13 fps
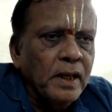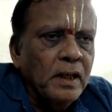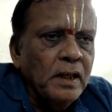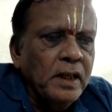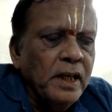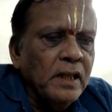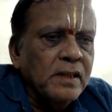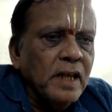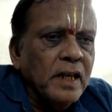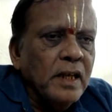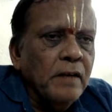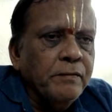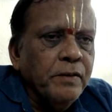It is none
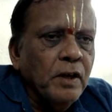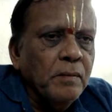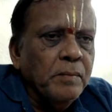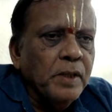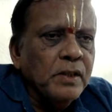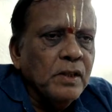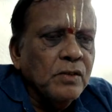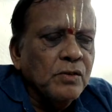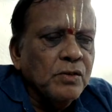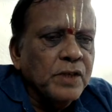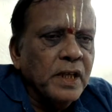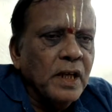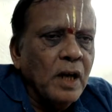of your business to
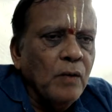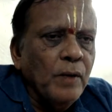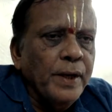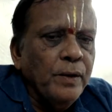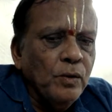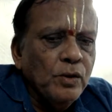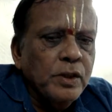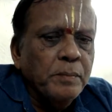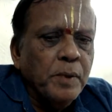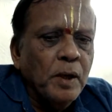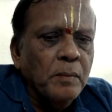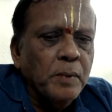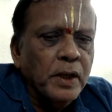say how I use the
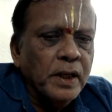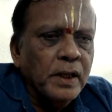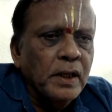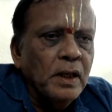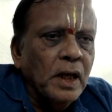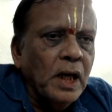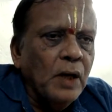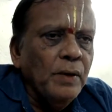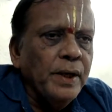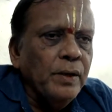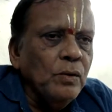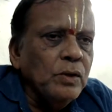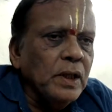property, how I
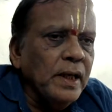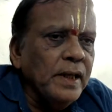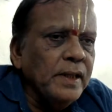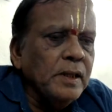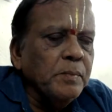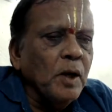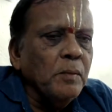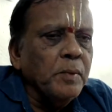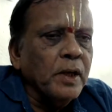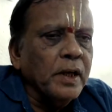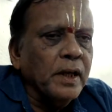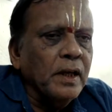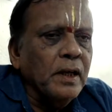utilize the
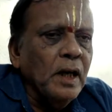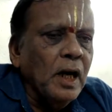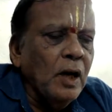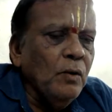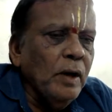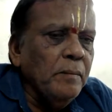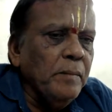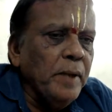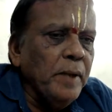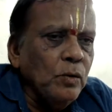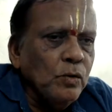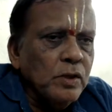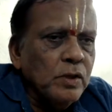property, how I make
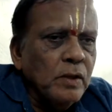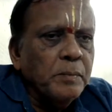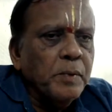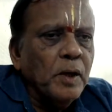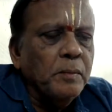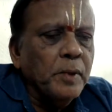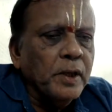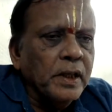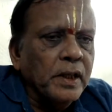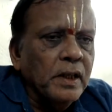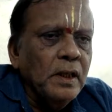use of the property.